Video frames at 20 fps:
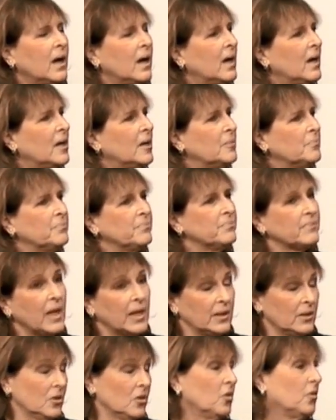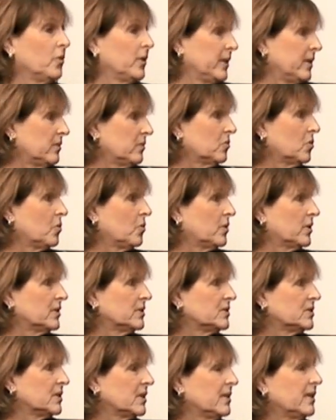and Lloyd, of
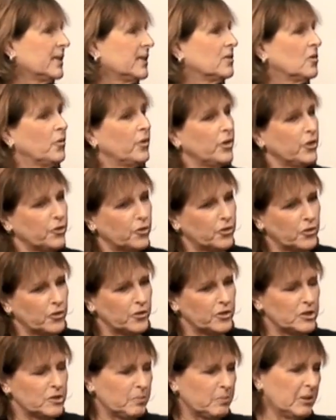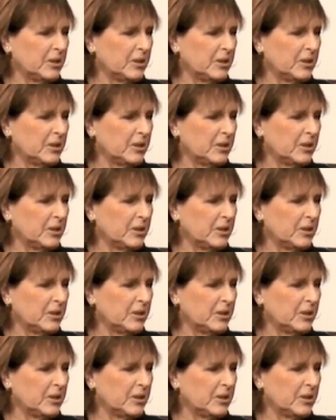course, and then Lloyd introduced me